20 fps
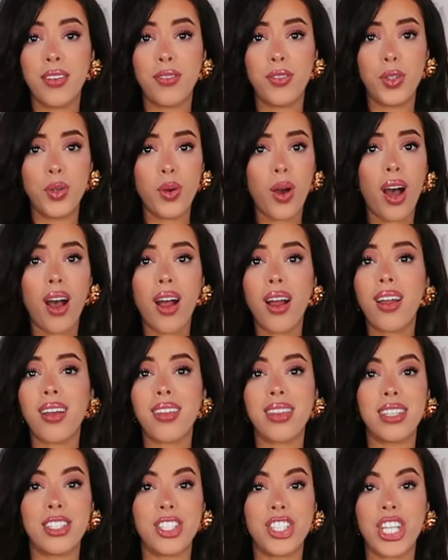If you are
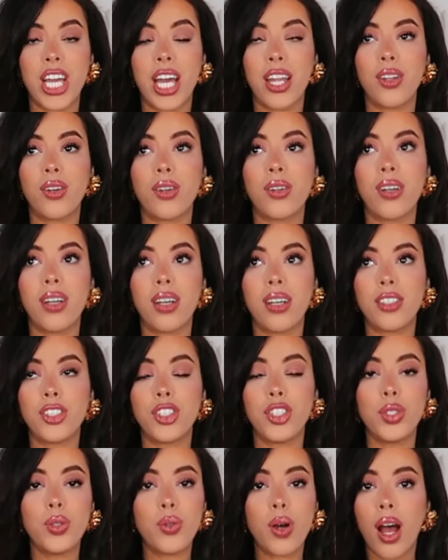on this channel,
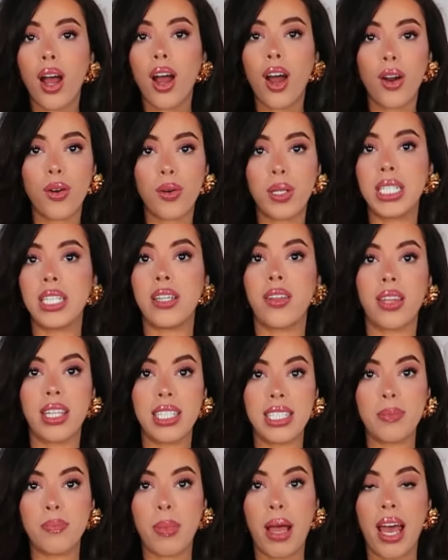you are already on
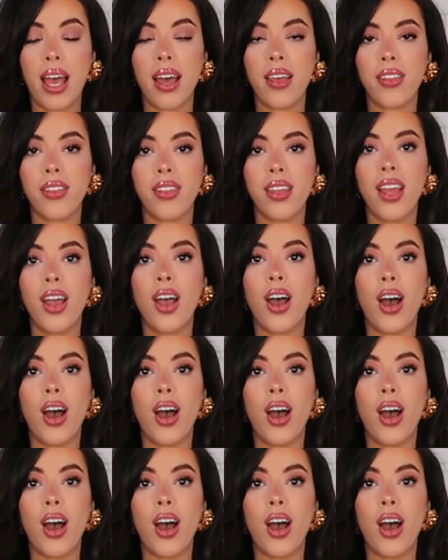this path